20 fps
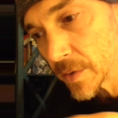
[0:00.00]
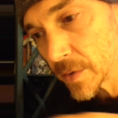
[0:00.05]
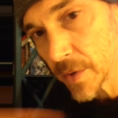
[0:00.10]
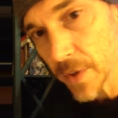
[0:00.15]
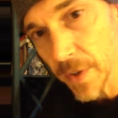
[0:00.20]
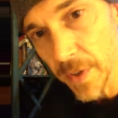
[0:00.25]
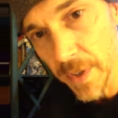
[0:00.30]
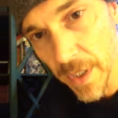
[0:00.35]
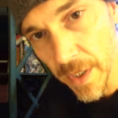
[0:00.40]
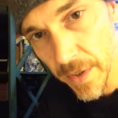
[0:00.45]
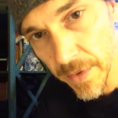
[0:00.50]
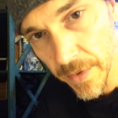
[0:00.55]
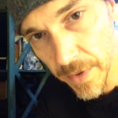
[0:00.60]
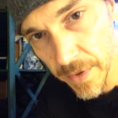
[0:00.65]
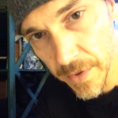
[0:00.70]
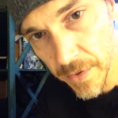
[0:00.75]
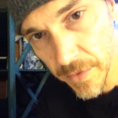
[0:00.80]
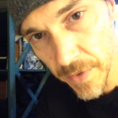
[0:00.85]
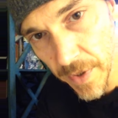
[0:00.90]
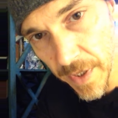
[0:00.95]
to the other
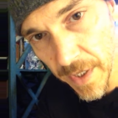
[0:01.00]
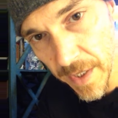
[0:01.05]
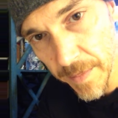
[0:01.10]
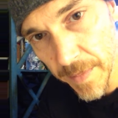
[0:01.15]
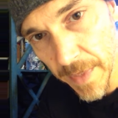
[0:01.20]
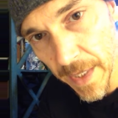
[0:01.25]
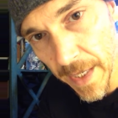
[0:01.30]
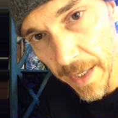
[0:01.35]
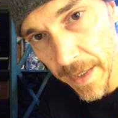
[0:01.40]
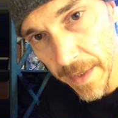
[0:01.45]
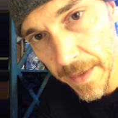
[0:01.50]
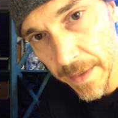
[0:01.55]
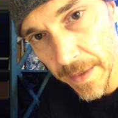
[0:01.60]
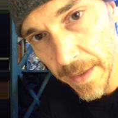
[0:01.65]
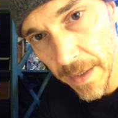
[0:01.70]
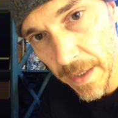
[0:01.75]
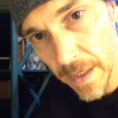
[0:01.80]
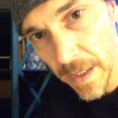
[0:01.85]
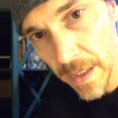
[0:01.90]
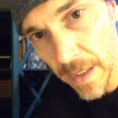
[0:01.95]
extreme that
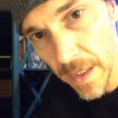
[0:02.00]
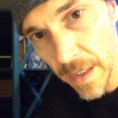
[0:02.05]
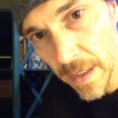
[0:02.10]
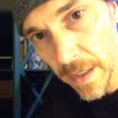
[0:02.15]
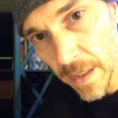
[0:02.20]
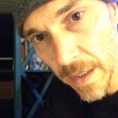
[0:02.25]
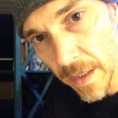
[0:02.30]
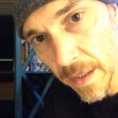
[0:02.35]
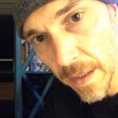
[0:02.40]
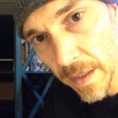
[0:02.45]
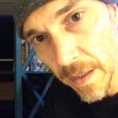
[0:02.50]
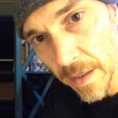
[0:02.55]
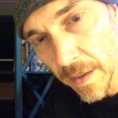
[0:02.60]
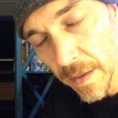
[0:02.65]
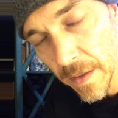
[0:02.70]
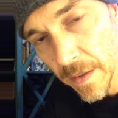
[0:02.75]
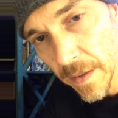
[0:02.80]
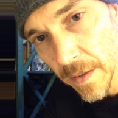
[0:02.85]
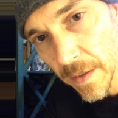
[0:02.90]
he